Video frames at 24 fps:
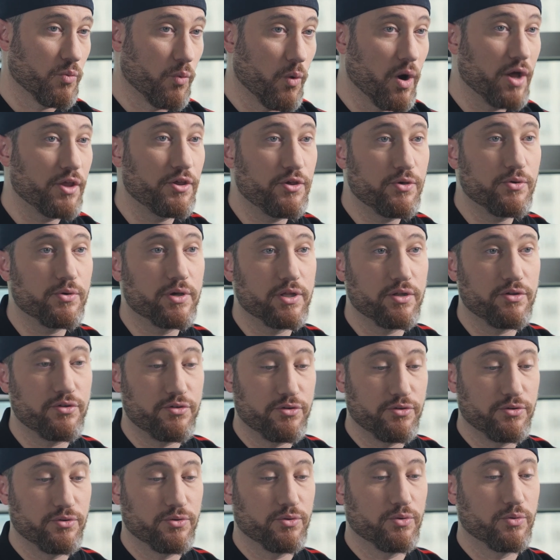what you can
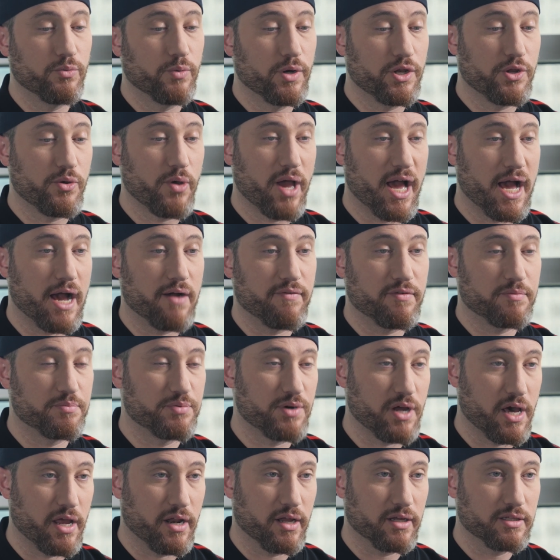do when you have a
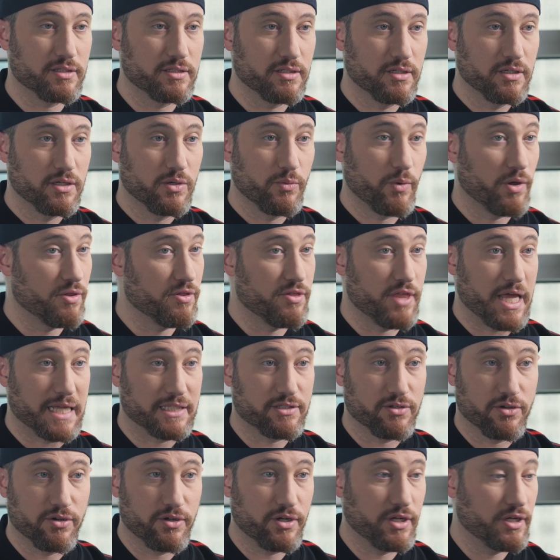product, whether
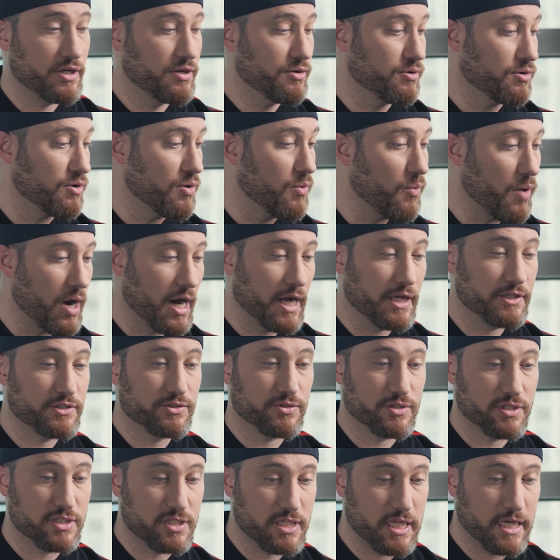that's a hoodie or a
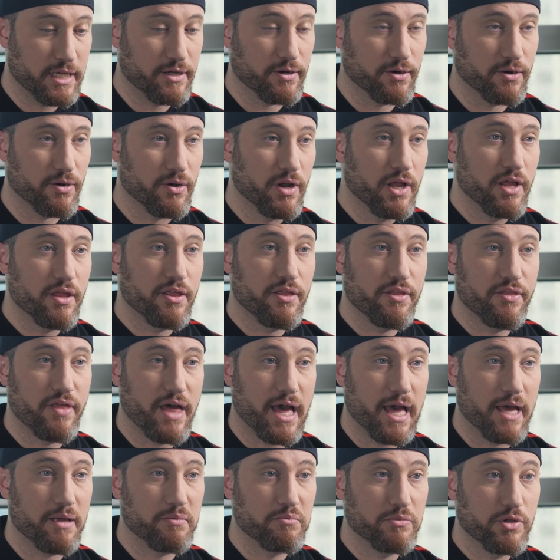watch or a sneaker,
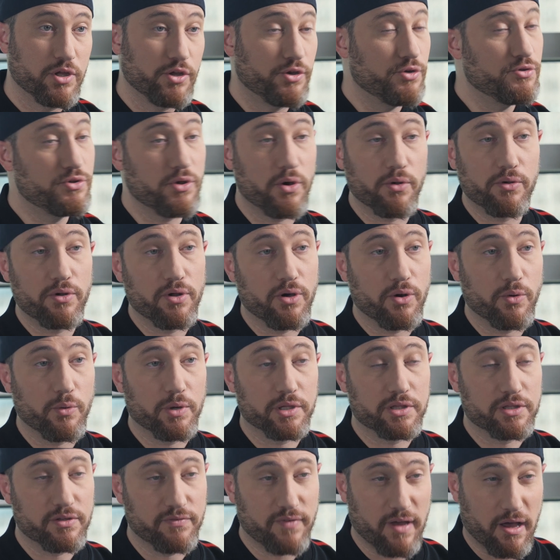that you don't know
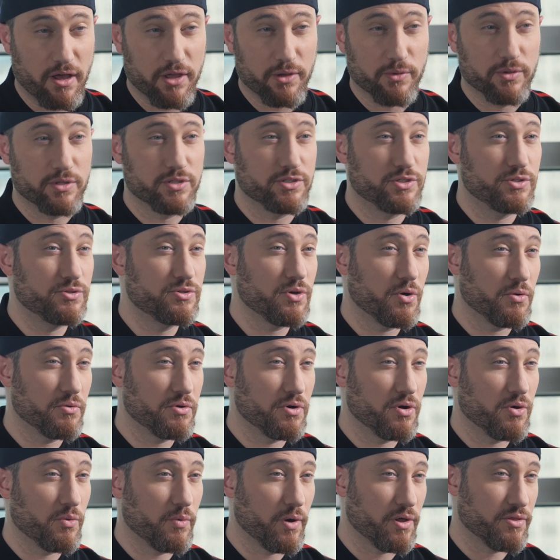what the value is, you
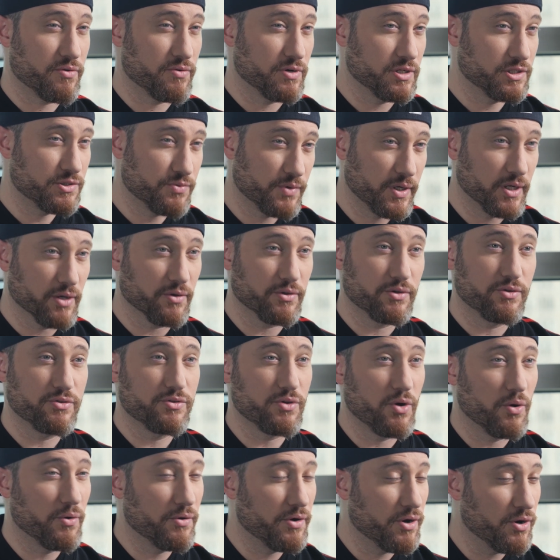don't know whether it's real, you
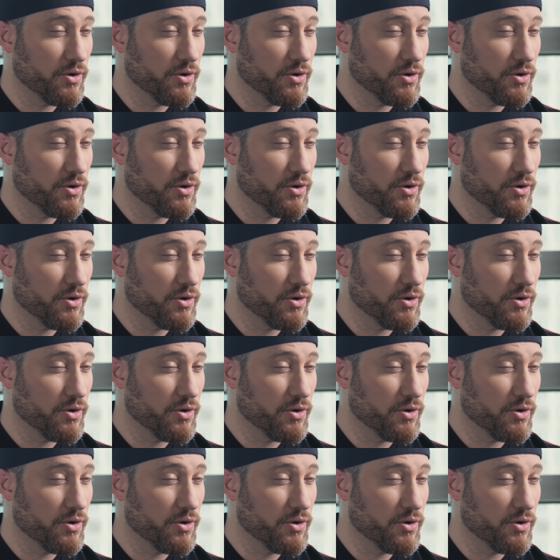don't